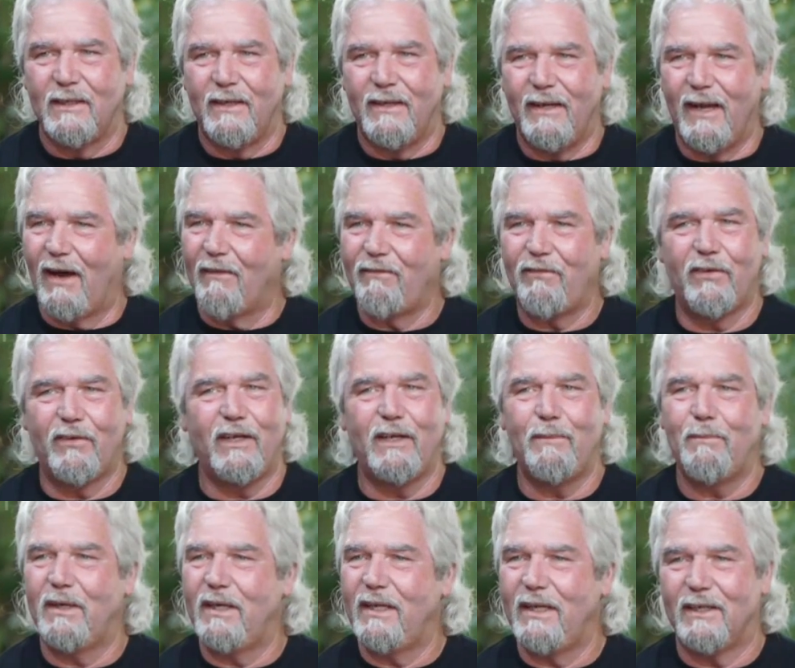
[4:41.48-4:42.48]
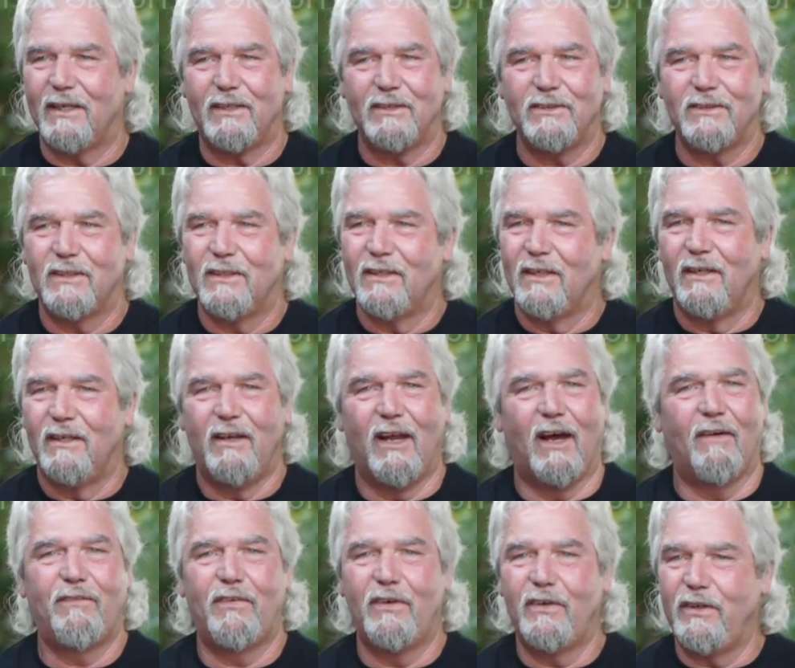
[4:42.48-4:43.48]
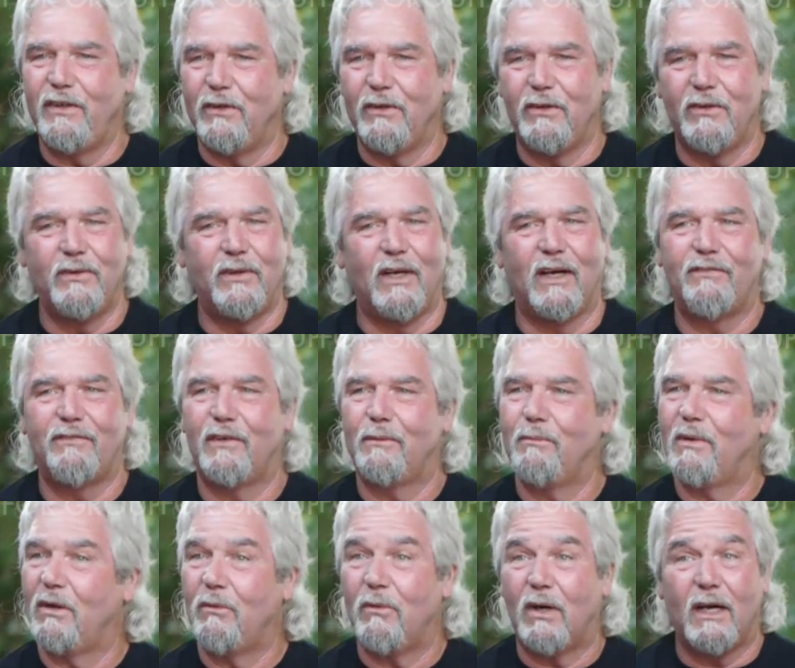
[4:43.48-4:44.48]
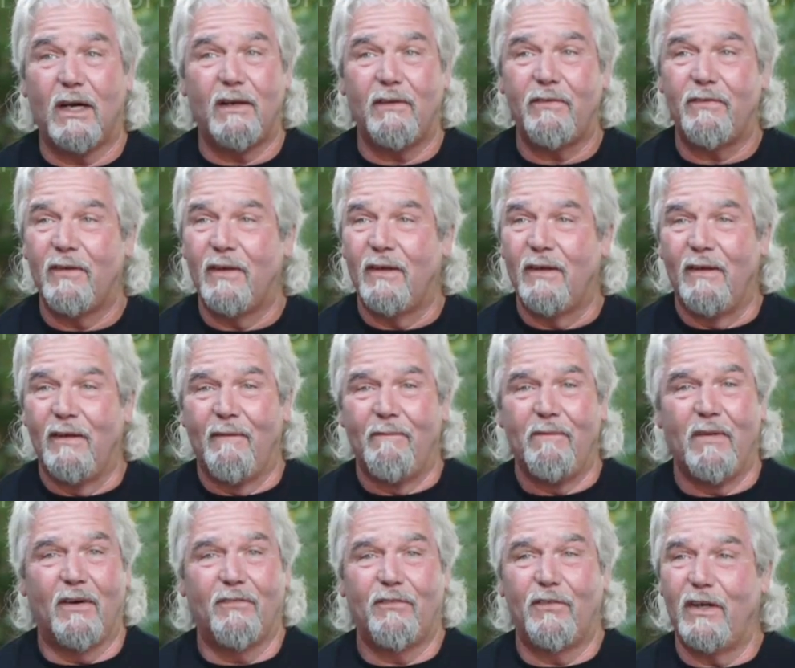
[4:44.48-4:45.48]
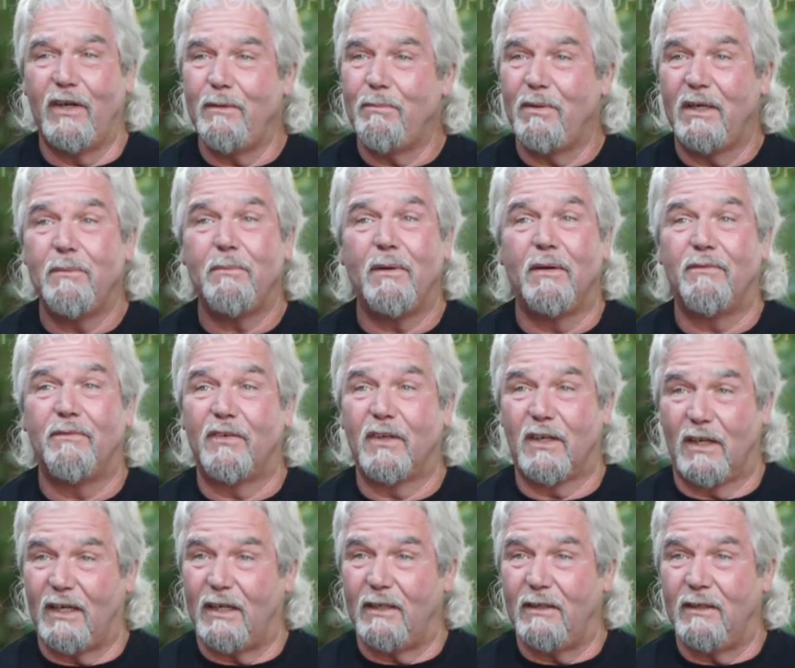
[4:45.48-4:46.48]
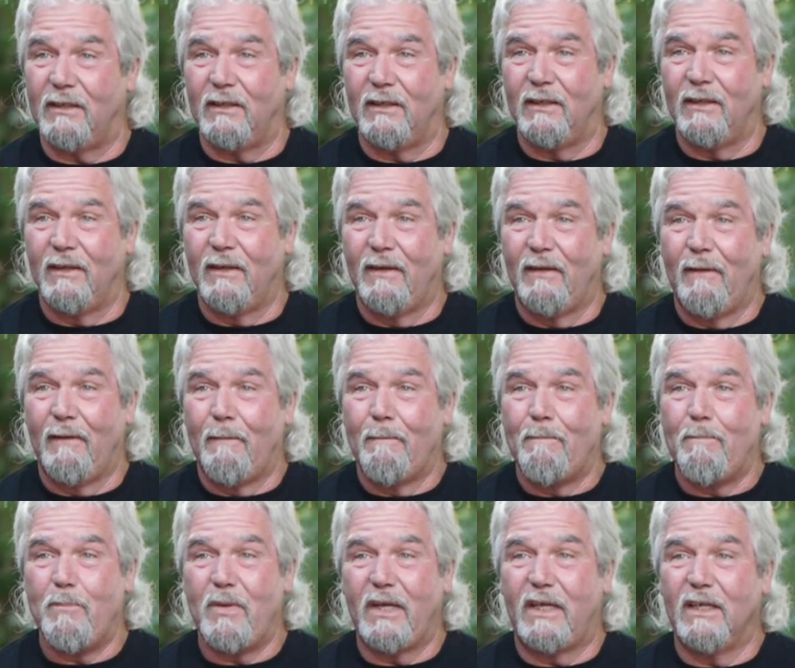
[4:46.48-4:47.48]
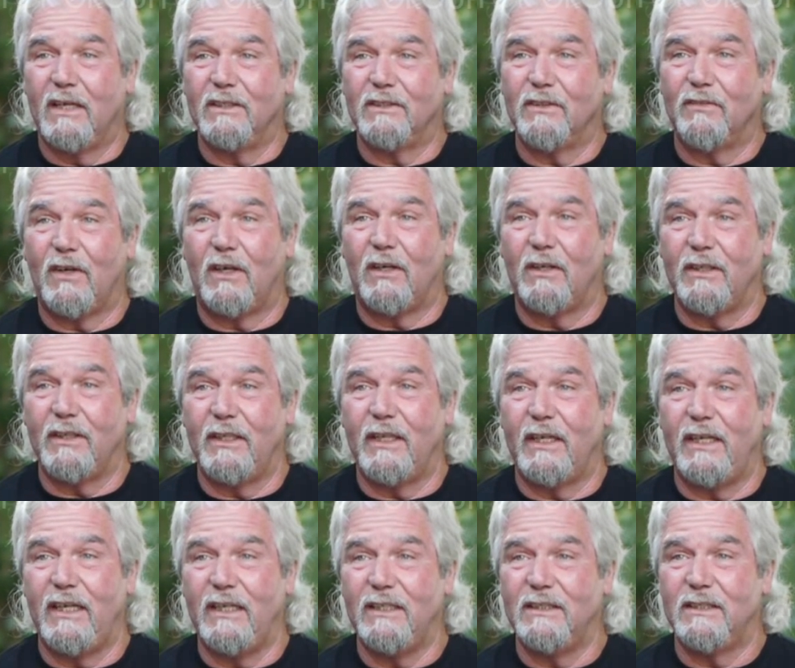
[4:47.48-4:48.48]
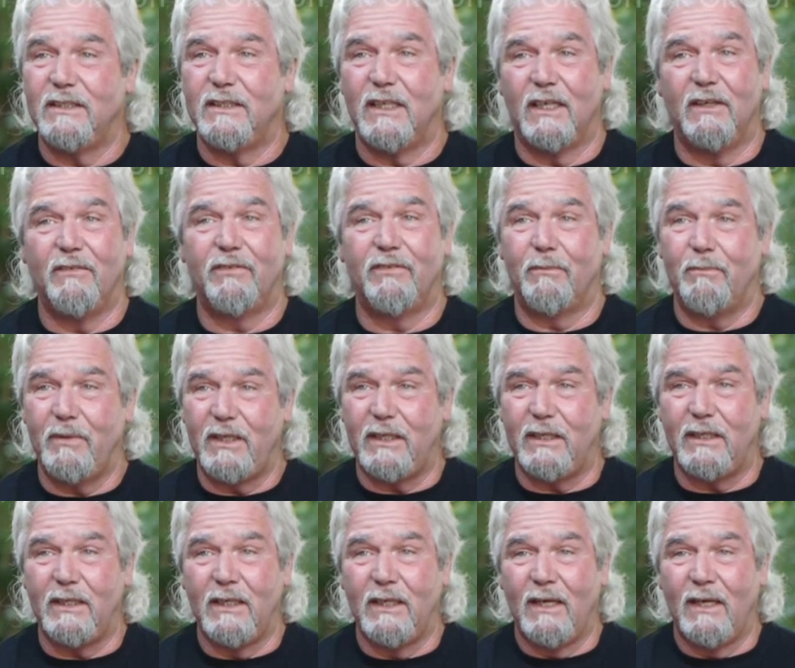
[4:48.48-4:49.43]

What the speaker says: not for anybody else, not for you, not for my wife, not for anybody but for God, because of all that He's done for me.